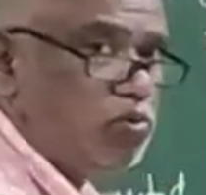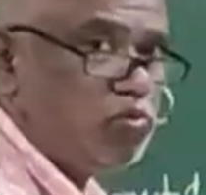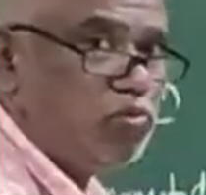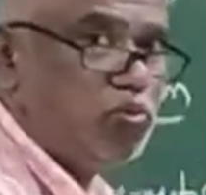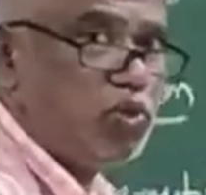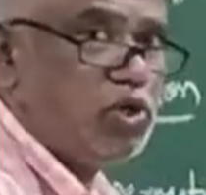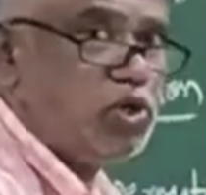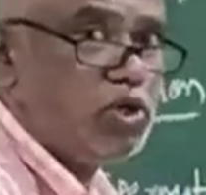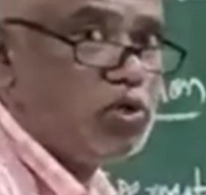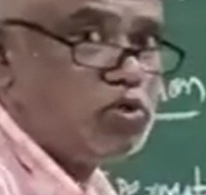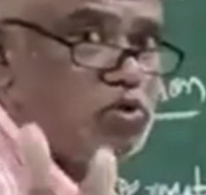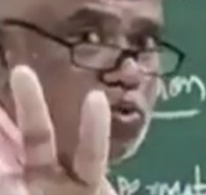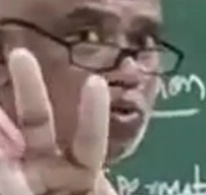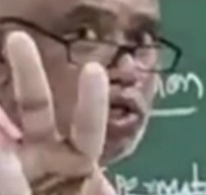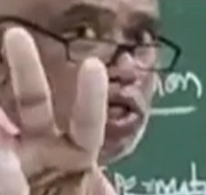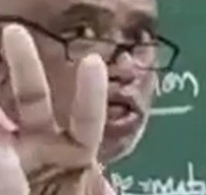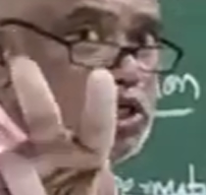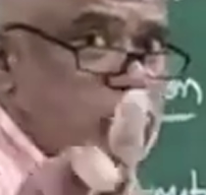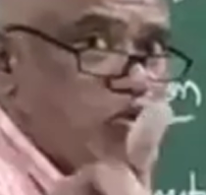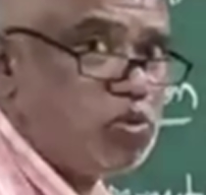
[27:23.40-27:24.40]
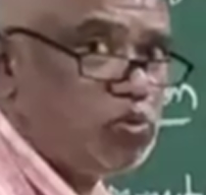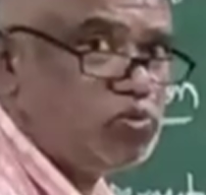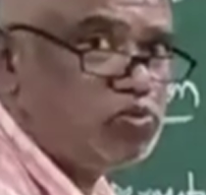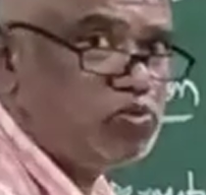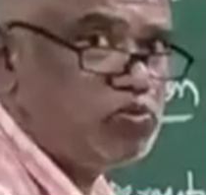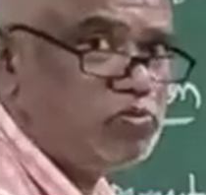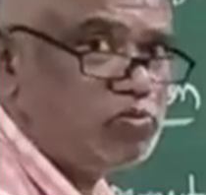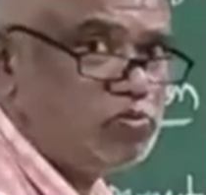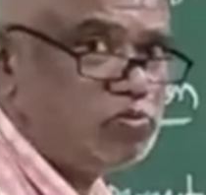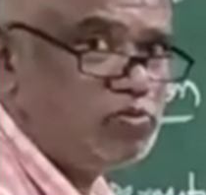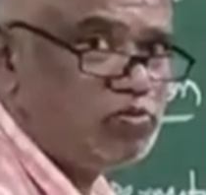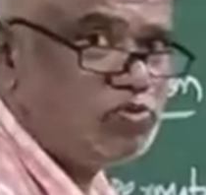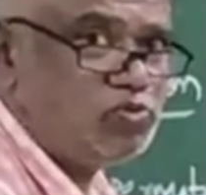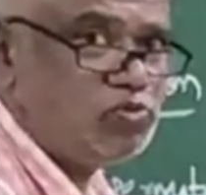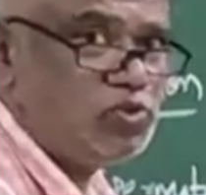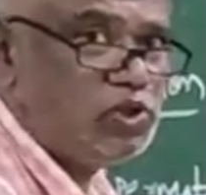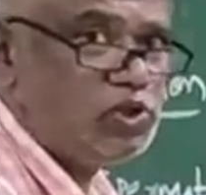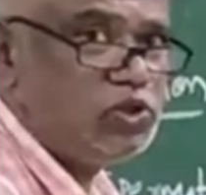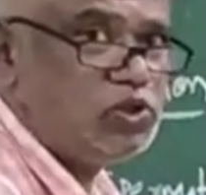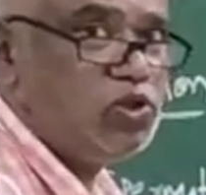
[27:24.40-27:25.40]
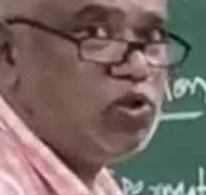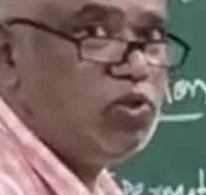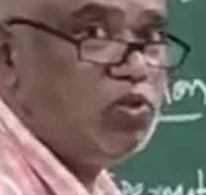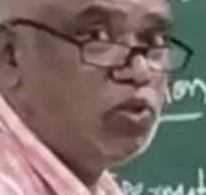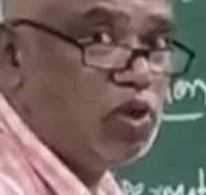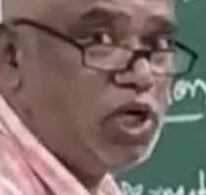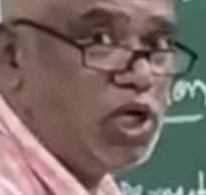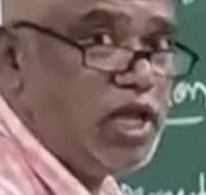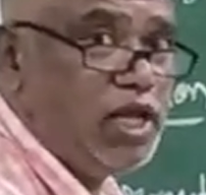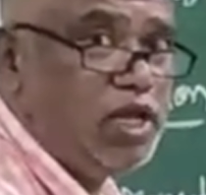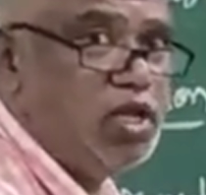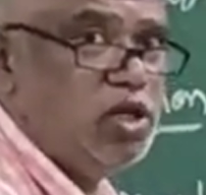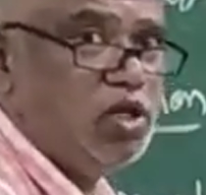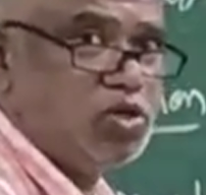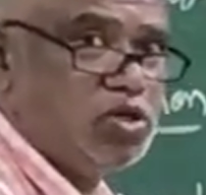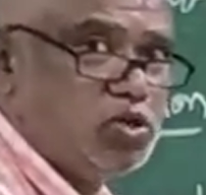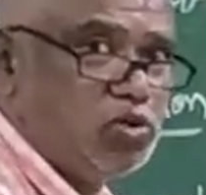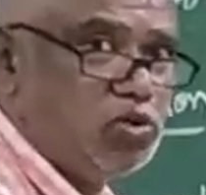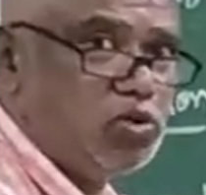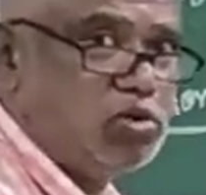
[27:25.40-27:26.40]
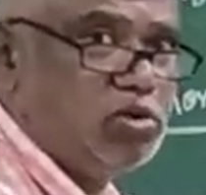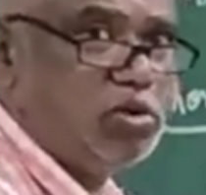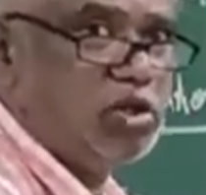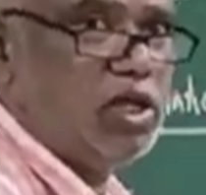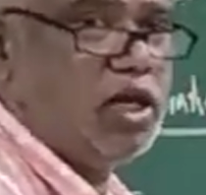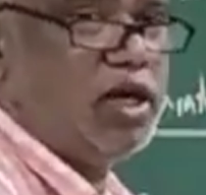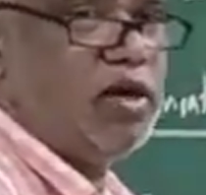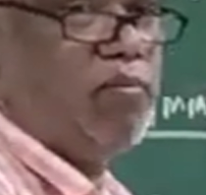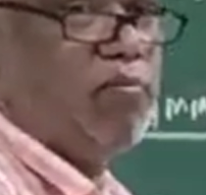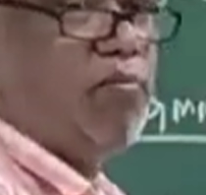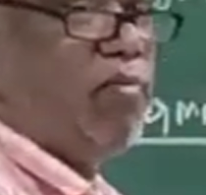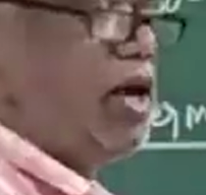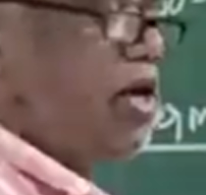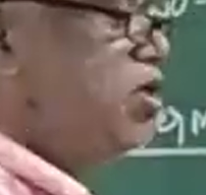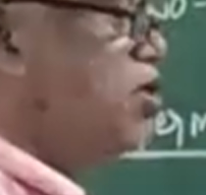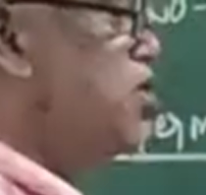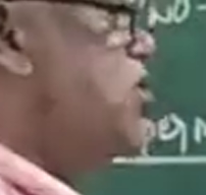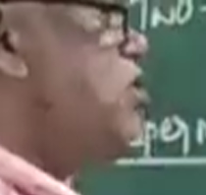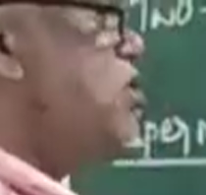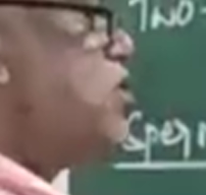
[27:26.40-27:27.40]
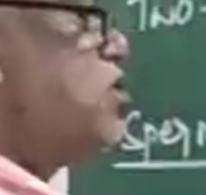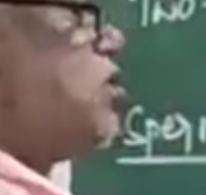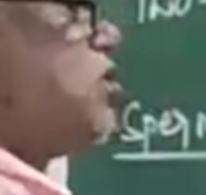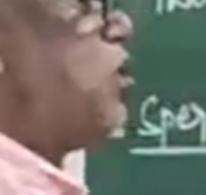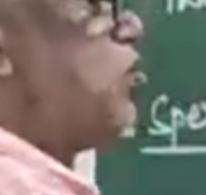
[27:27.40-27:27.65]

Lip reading: produce only 2. Only 2. This is